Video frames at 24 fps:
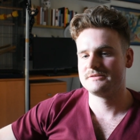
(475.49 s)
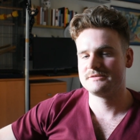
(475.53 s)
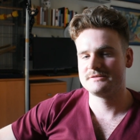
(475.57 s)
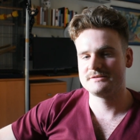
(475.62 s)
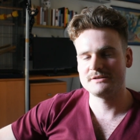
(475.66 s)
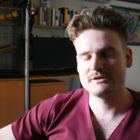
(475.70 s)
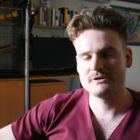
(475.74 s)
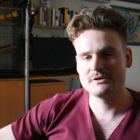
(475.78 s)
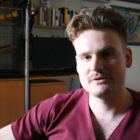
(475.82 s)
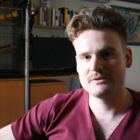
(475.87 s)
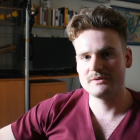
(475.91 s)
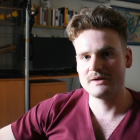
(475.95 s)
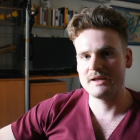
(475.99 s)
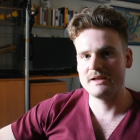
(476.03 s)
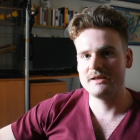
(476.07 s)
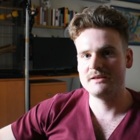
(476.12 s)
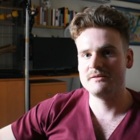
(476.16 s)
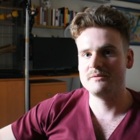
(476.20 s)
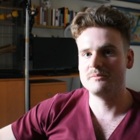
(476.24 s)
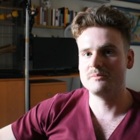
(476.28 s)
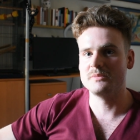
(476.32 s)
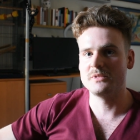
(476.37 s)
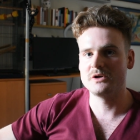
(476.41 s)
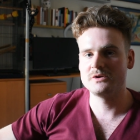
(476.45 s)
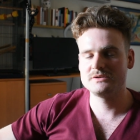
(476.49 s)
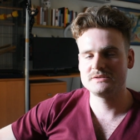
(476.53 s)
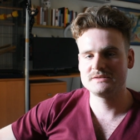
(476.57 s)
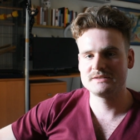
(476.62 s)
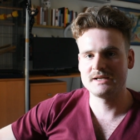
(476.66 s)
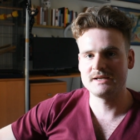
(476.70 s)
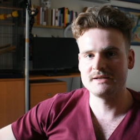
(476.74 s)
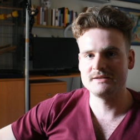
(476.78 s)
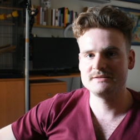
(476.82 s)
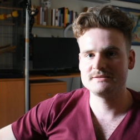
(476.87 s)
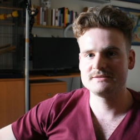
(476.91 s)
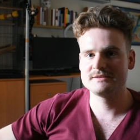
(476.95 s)
So in most
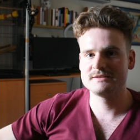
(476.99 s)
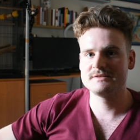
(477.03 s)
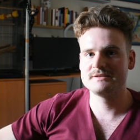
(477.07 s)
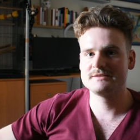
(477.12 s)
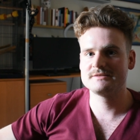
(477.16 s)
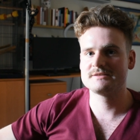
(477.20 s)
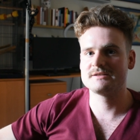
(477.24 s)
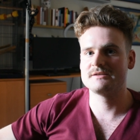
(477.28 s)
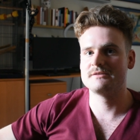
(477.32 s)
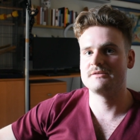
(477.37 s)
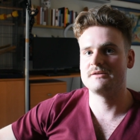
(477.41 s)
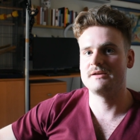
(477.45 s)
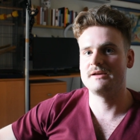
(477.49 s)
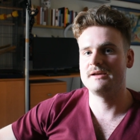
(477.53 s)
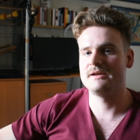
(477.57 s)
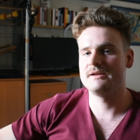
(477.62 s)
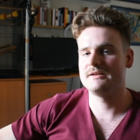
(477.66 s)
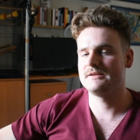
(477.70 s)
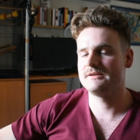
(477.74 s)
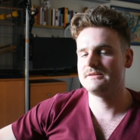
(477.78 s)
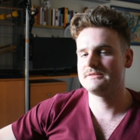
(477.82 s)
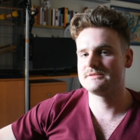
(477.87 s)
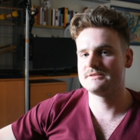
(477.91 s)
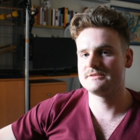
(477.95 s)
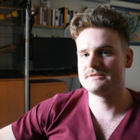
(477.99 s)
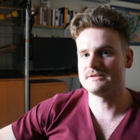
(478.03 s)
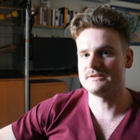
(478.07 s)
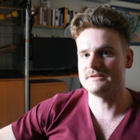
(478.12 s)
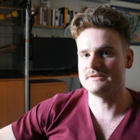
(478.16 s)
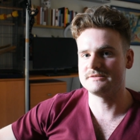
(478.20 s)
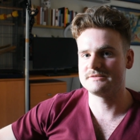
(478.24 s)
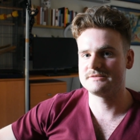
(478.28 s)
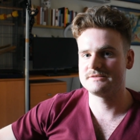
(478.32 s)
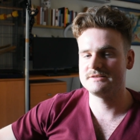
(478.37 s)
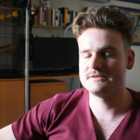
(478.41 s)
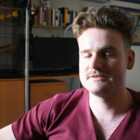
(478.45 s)
cases, N
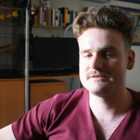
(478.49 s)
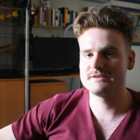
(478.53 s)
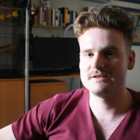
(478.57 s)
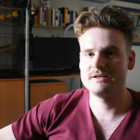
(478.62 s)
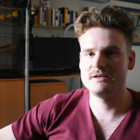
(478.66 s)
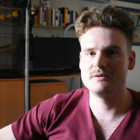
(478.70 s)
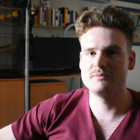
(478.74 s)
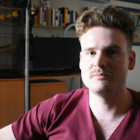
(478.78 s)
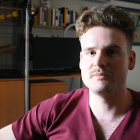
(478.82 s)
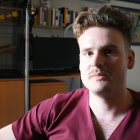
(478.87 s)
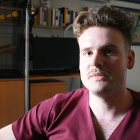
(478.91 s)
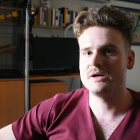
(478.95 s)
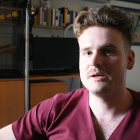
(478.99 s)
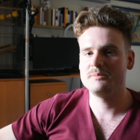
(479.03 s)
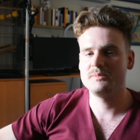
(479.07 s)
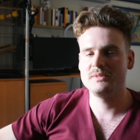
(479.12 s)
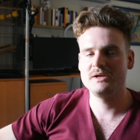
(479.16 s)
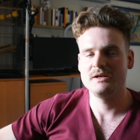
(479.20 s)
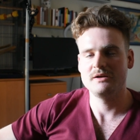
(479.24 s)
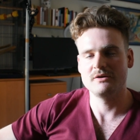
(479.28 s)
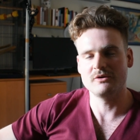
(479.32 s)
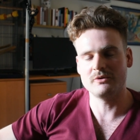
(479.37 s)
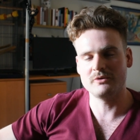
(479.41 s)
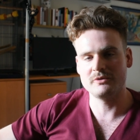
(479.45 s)
acetylcysteine might be